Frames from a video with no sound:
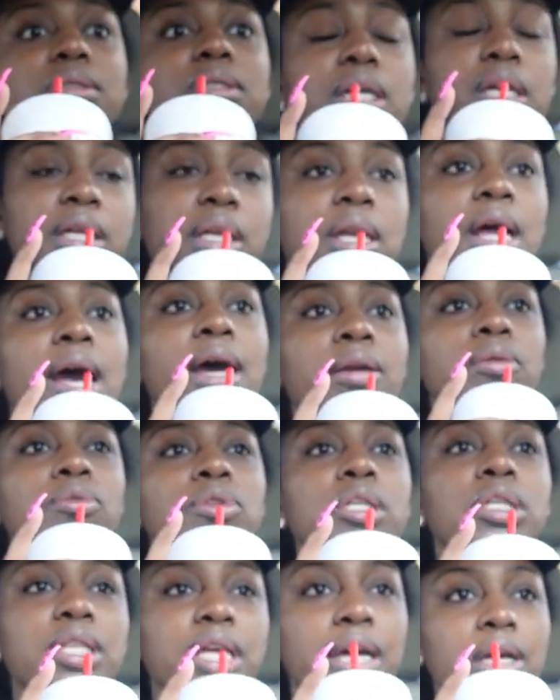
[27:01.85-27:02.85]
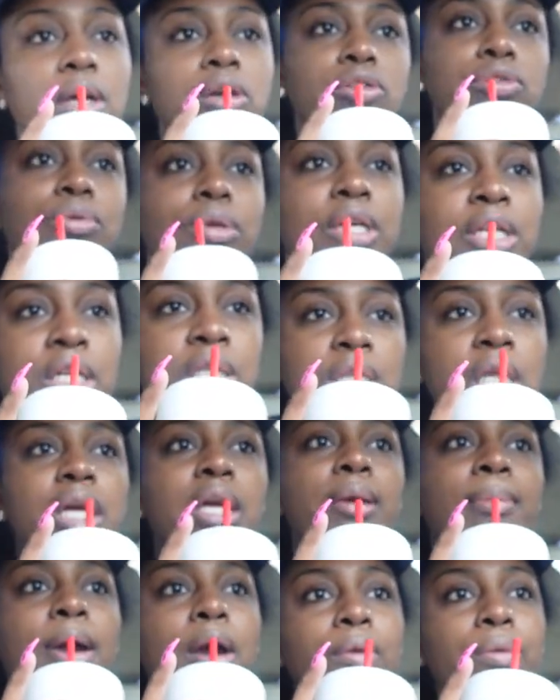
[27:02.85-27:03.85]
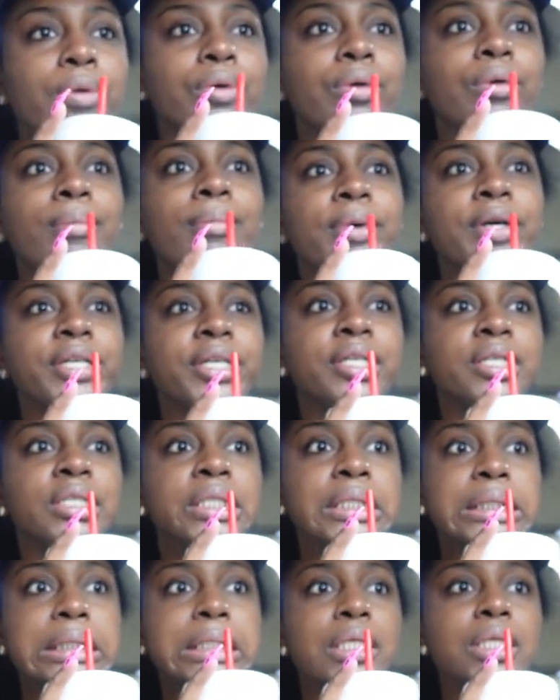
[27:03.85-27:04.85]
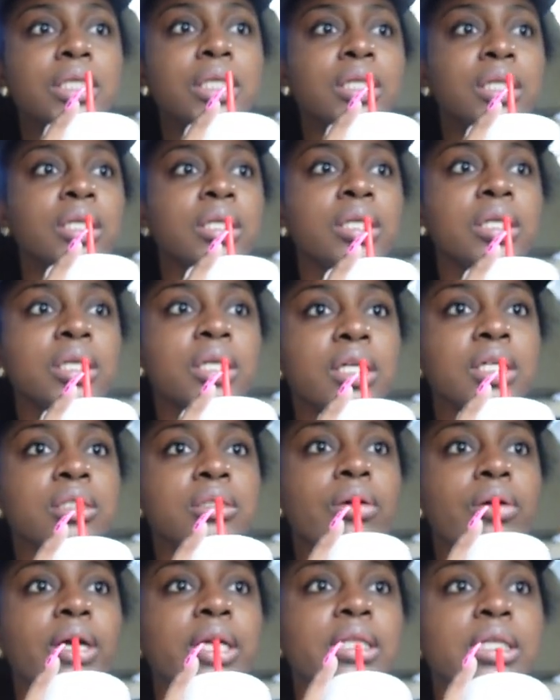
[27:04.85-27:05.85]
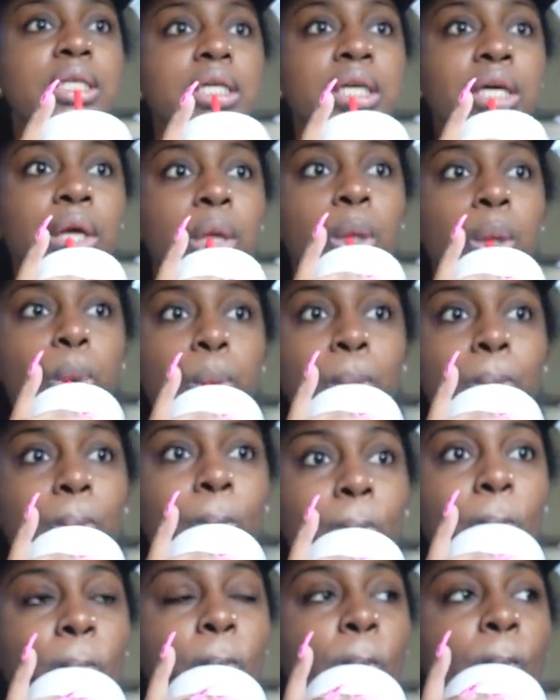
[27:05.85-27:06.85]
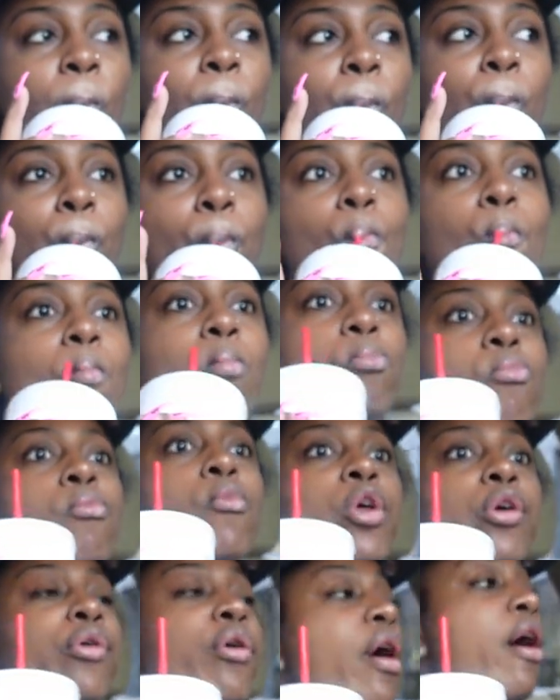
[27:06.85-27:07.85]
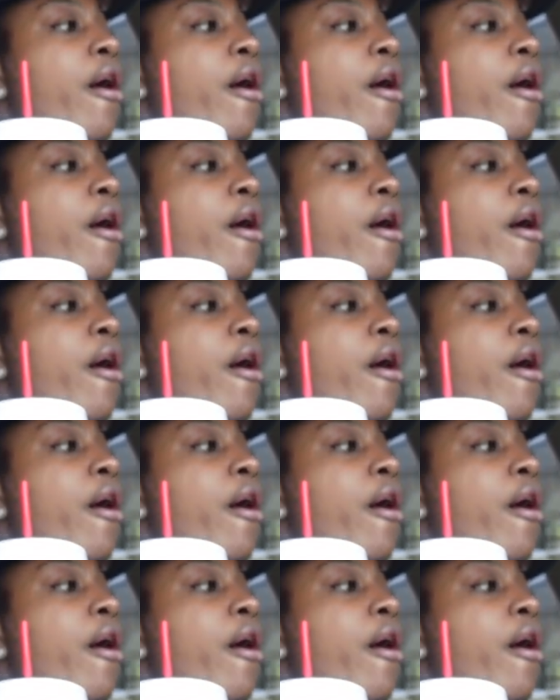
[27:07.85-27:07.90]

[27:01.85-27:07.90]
And I don't think that goes with anything in my room, but it's gonna have to get. In.